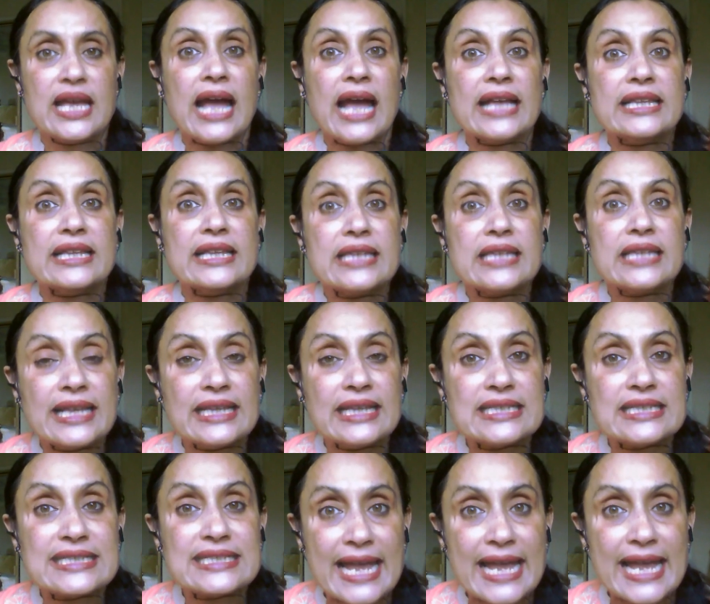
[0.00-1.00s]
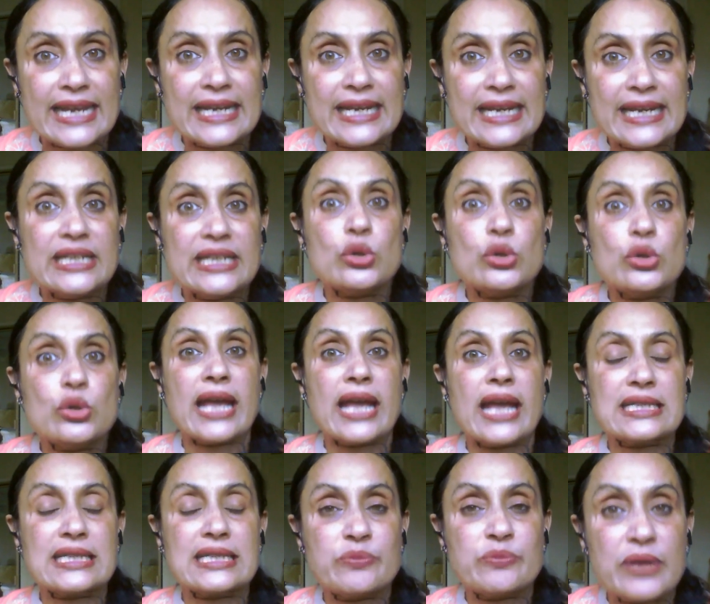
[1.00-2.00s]
And then, secondly, to
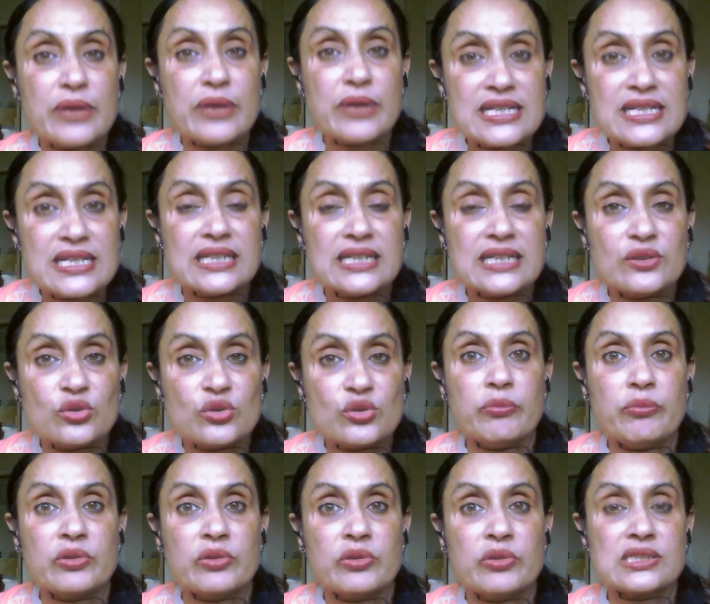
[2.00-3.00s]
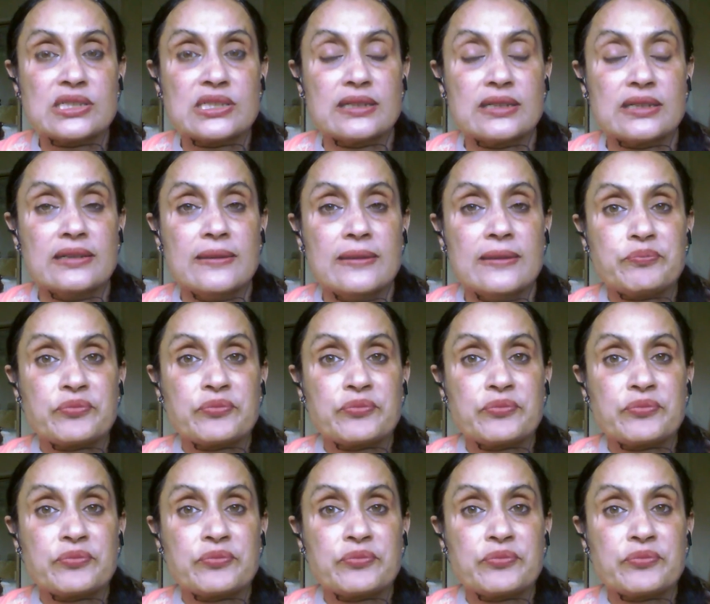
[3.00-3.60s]
express it to the person